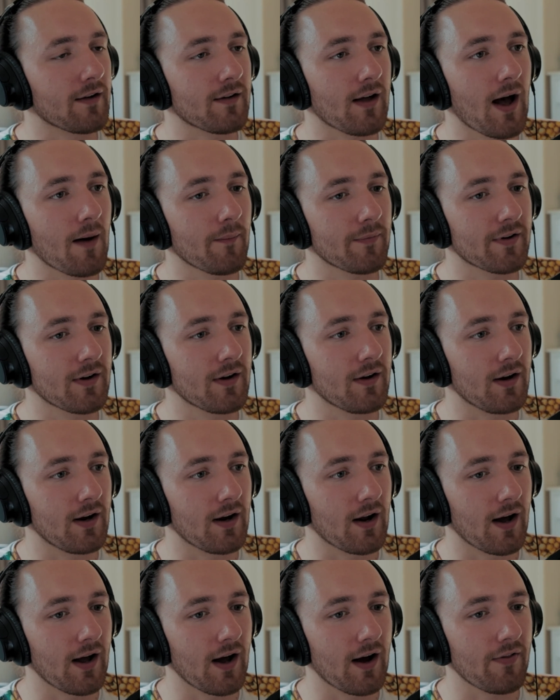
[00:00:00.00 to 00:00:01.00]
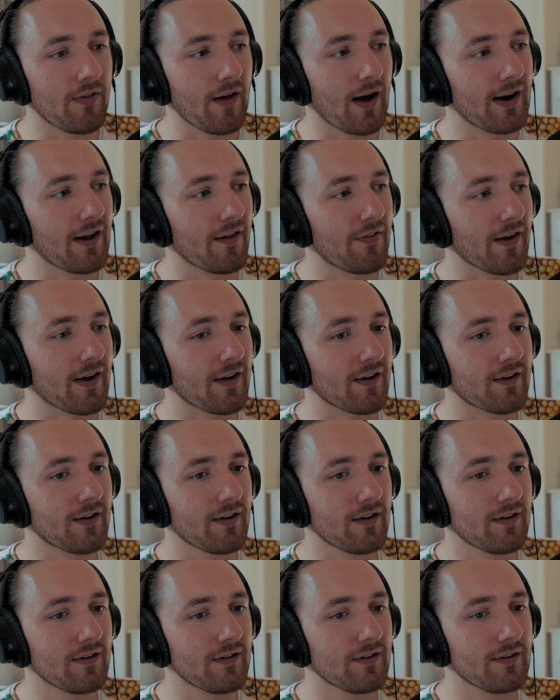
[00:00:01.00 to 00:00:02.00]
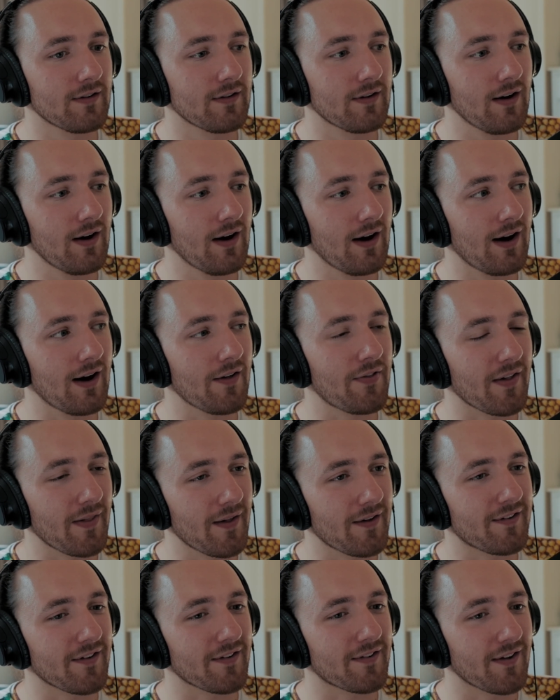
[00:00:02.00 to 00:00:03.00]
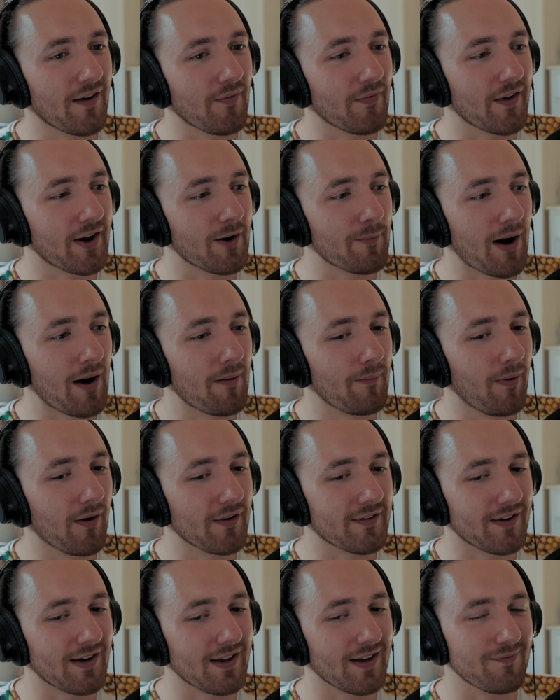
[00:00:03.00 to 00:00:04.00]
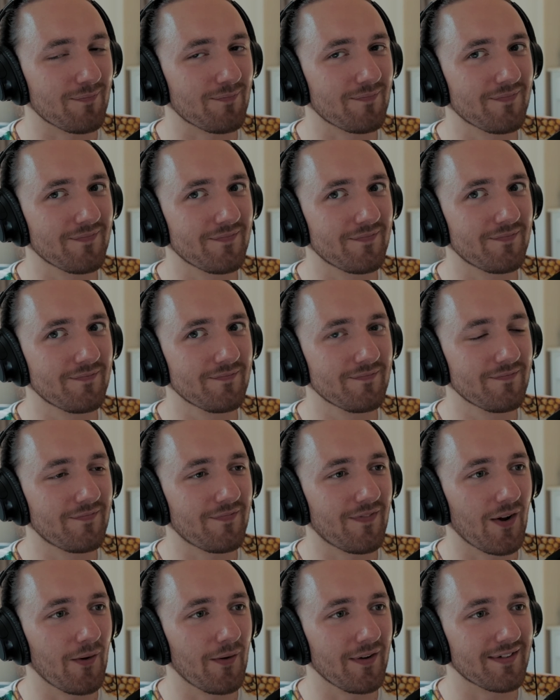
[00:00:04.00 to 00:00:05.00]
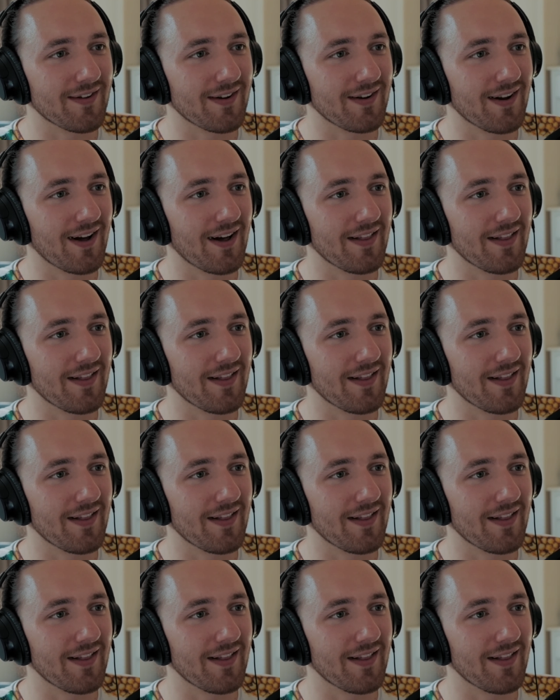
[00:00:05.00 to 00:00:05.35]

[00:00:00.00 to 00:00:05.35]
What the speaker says: Yeah, absolutely. Like, and I think there's just something about bodily fluids, isn't there?